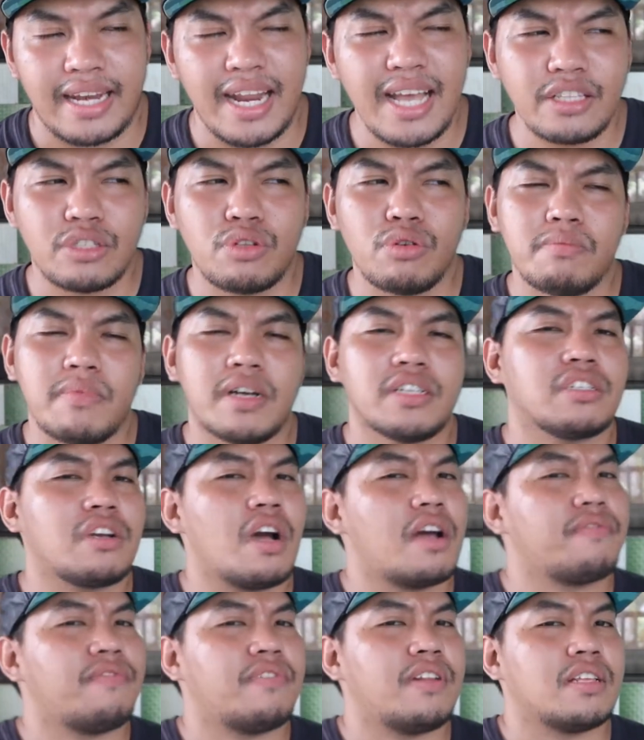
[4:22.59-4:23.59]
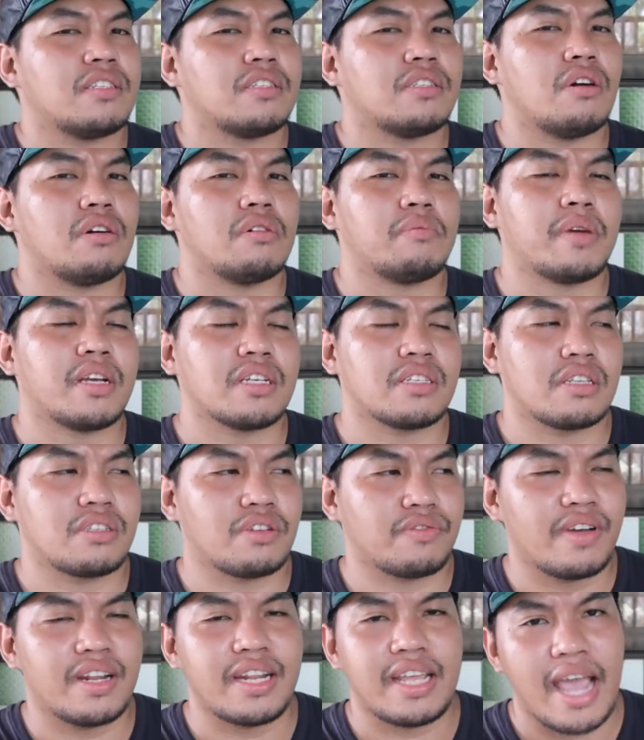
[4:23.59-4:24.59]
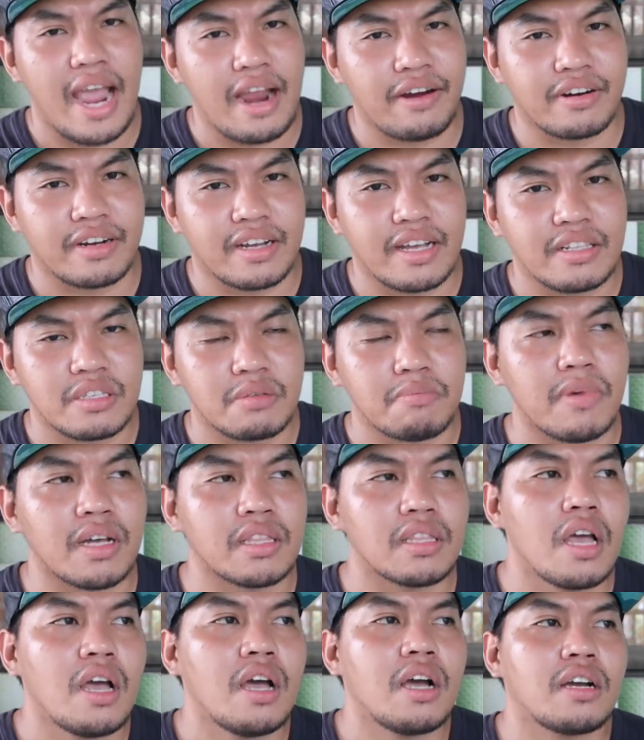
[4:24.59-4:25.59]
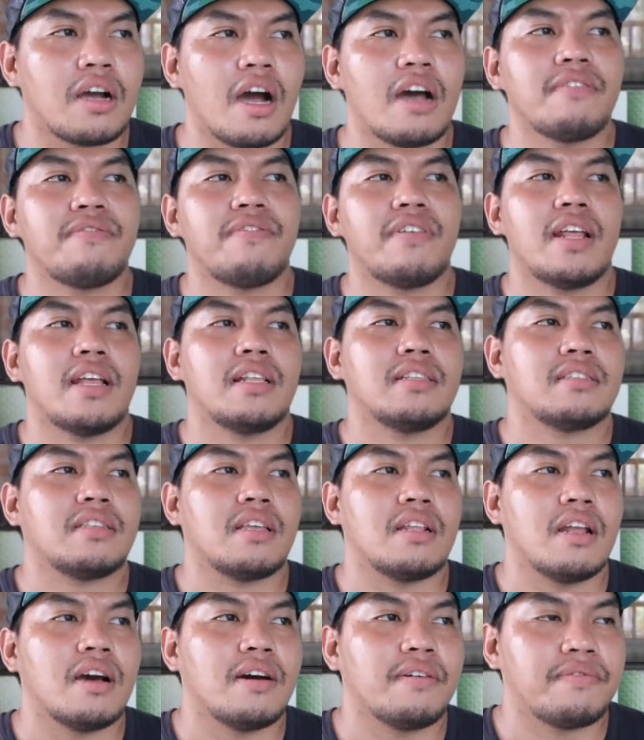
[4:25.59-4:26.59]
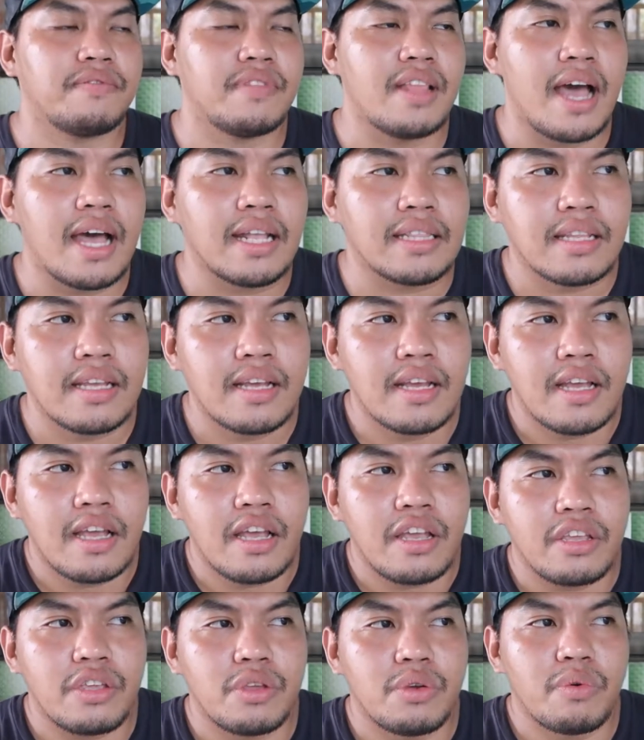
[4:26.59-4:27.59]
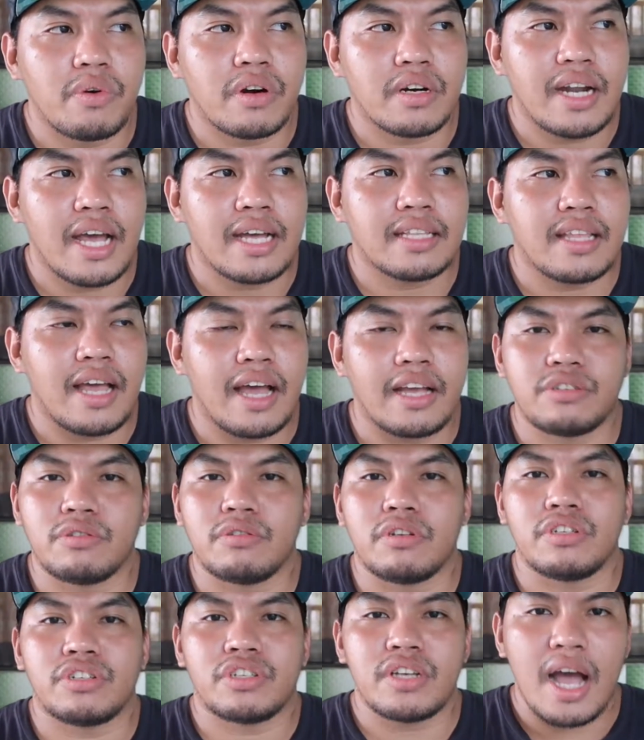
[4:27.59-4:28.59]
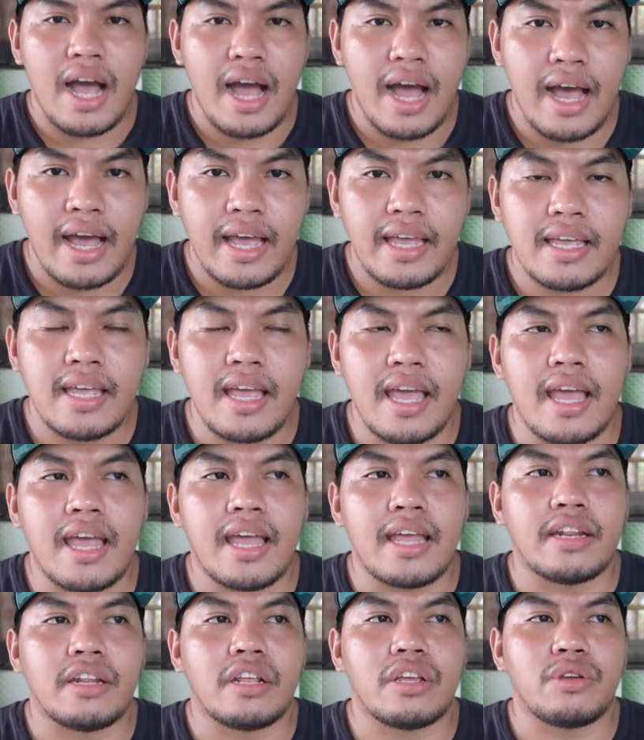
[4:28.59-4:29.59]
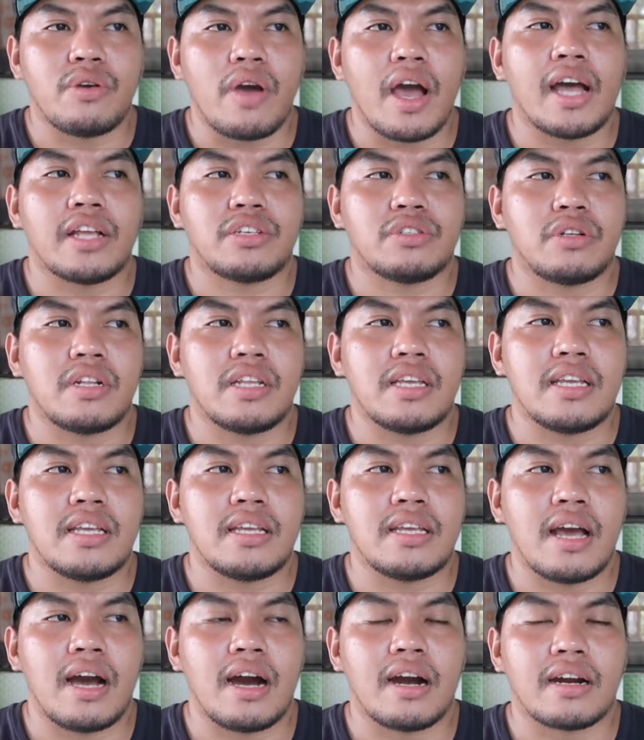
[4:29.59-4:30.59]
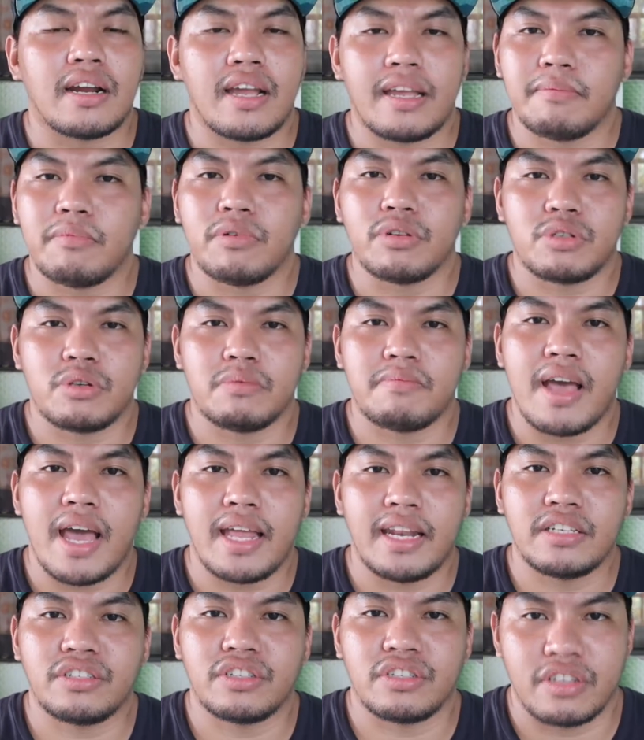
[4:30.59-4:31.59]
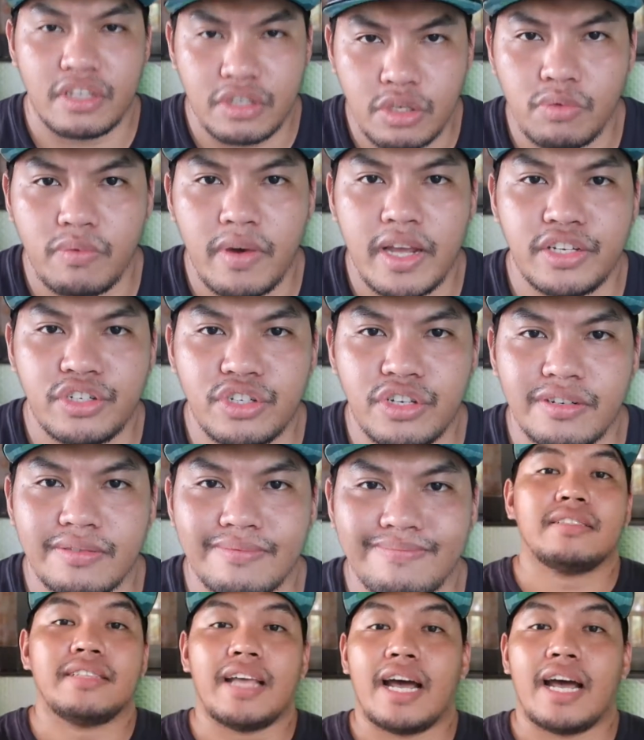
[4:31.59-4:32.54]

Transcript: Not too much confidence though, because that's already arrogance, but confidence enough that you are not actually shy and you actually are able to manage the situation.